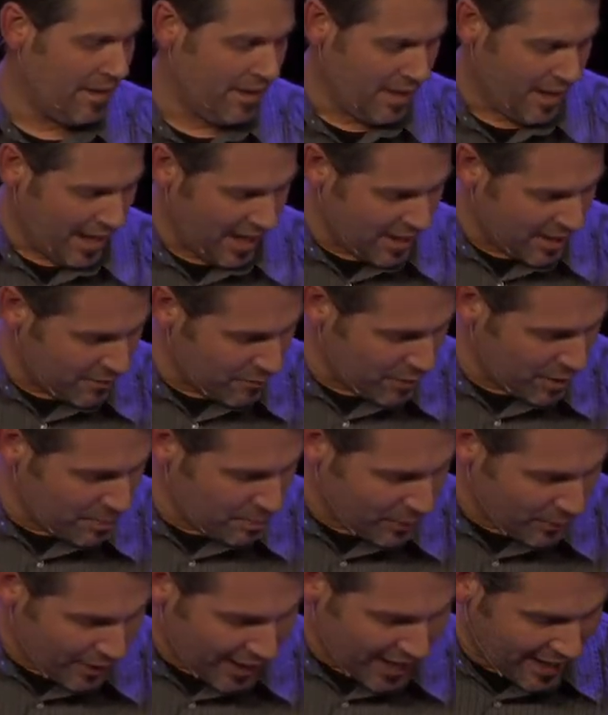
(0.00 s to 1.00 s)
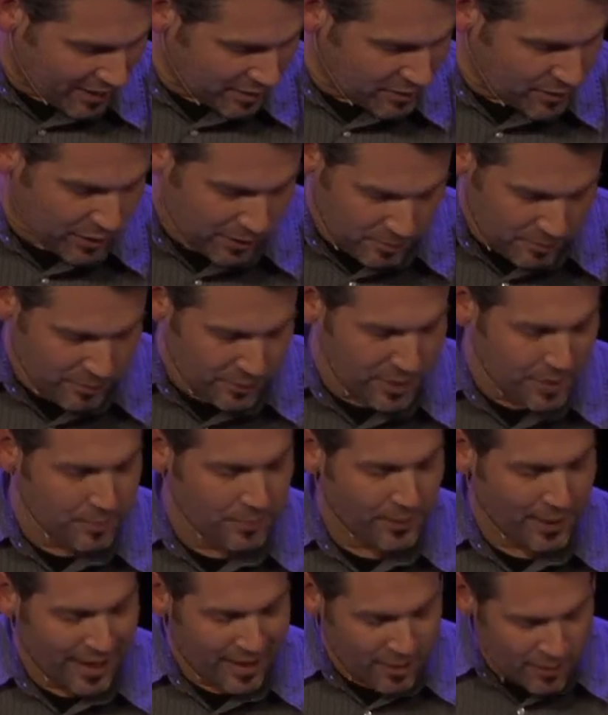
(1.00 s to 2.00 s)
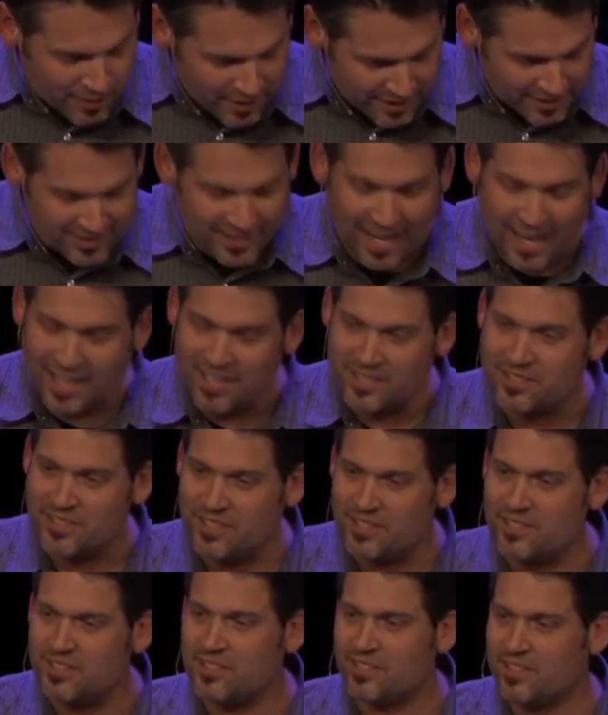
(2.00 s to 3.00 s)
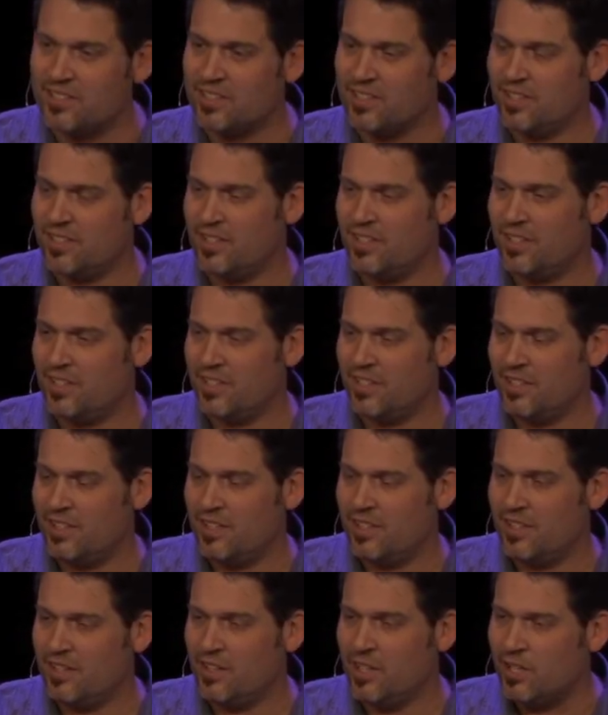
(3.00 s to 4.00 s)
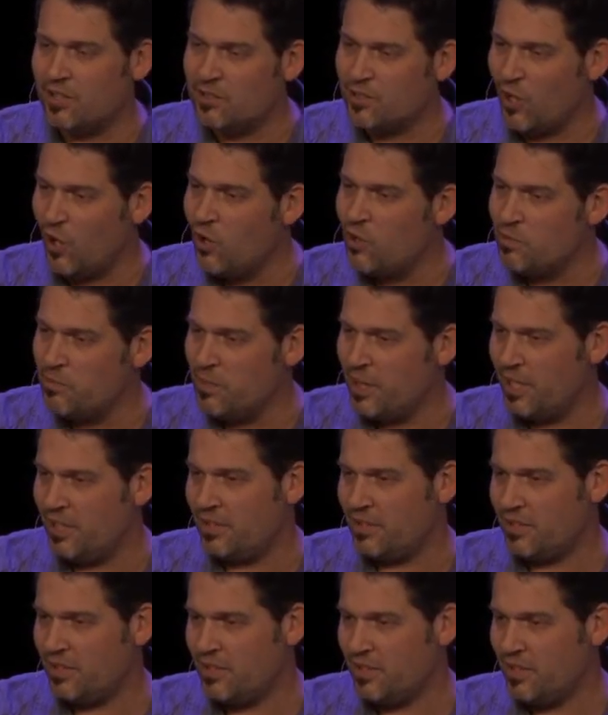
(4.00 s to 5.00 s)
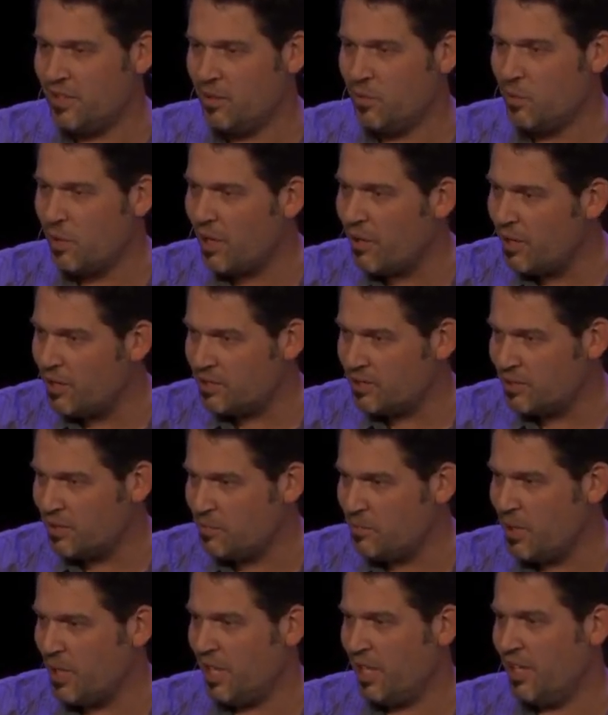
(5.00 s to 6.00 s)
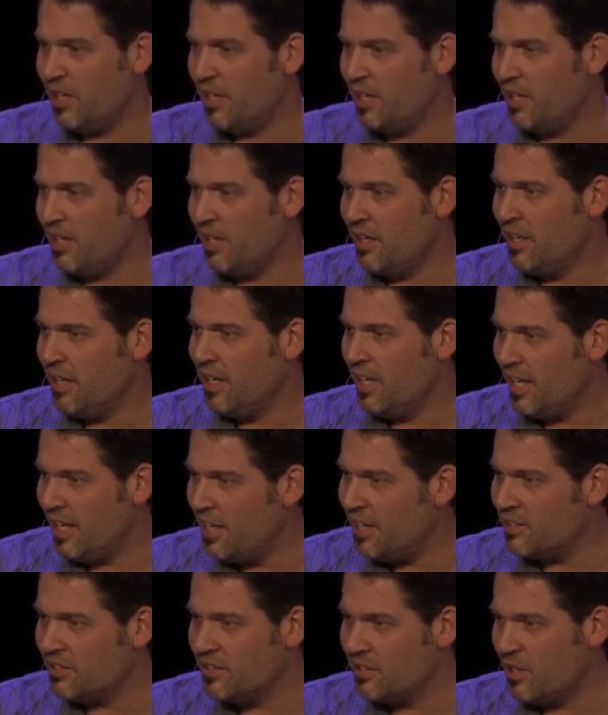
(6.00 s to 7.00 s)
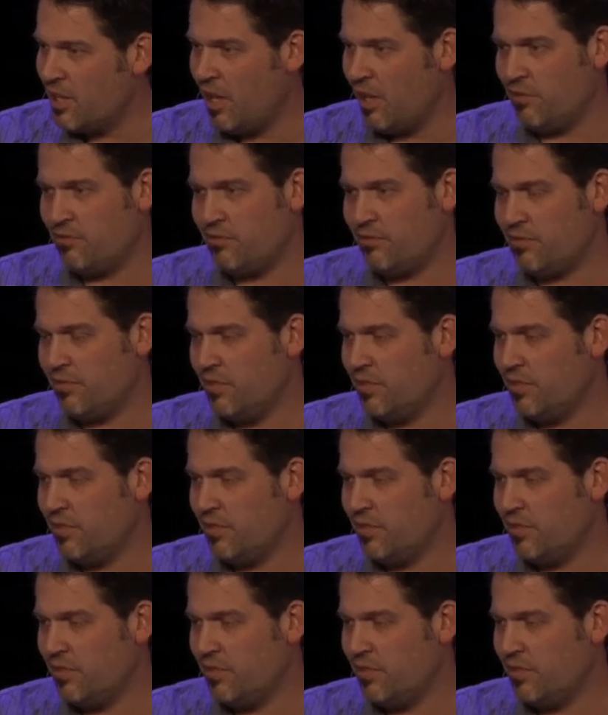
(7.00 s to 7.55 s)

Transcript: and it reprioritizes the atonement where it should be. It is enough.